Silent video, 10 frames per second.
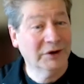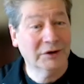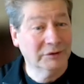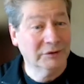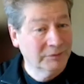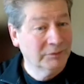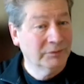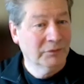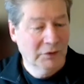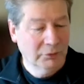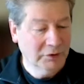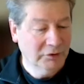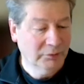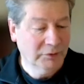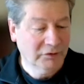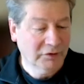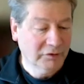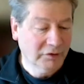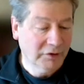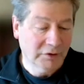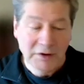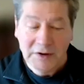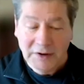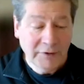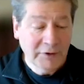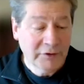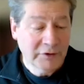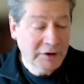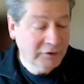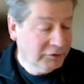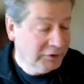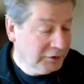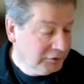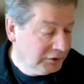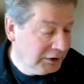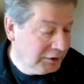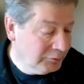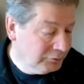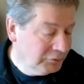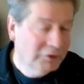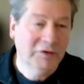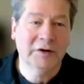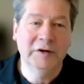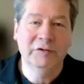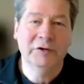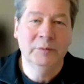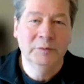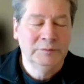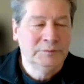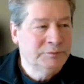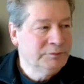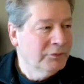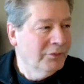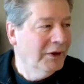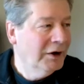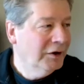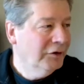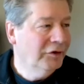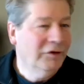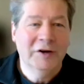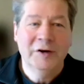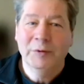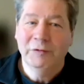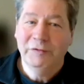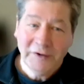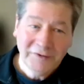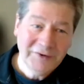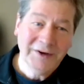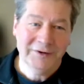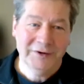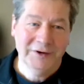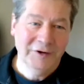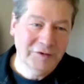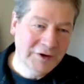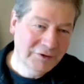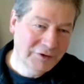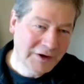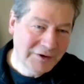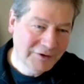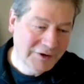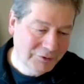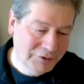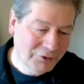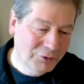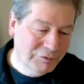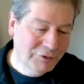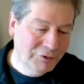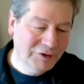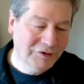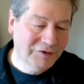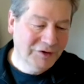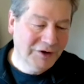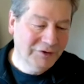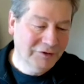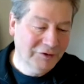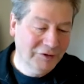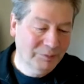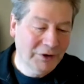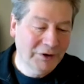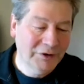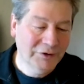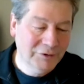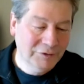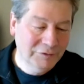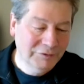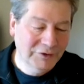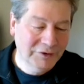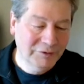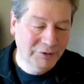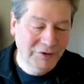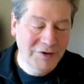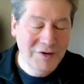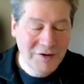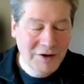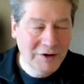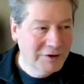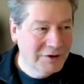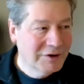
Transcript: well, which does there. Another nice thing, certainly from sustainable fintech, is that the whole focus is that this is part of within the